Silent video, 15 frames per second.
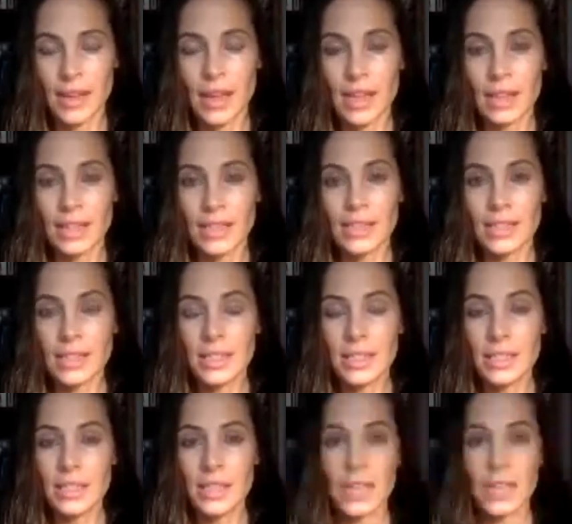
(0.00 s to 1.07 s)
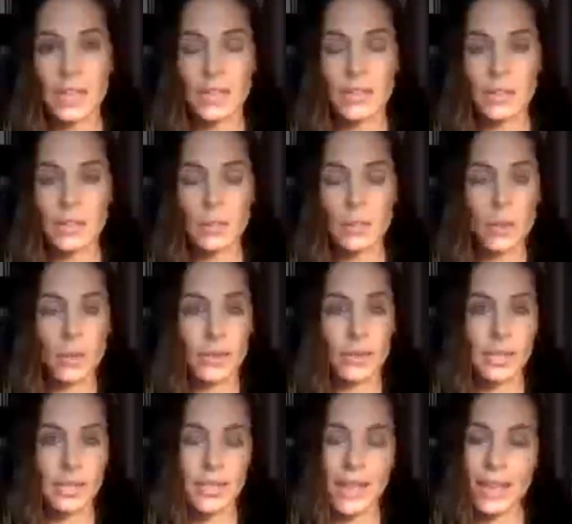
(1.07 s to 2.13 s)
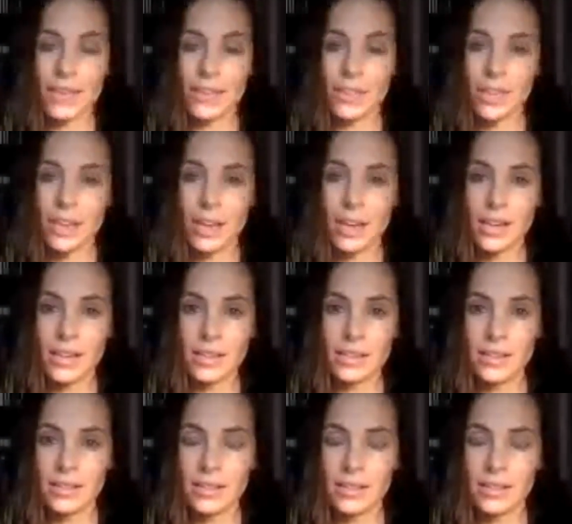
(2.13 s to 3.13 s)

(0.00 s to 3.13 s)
And as these things are partly attached to us,